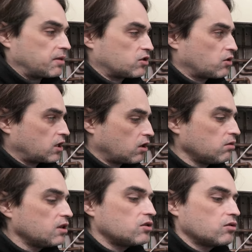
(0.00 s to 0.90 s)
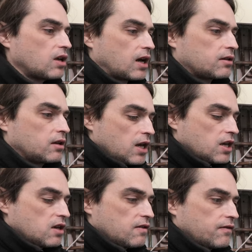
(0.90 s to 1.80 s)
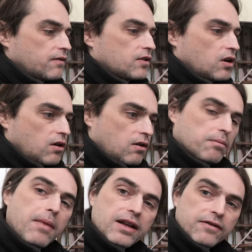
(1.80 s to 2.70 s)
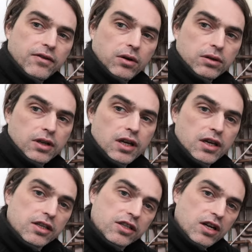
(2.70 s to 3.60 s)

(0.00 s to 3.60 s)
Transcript: but you can only do that if your manifold is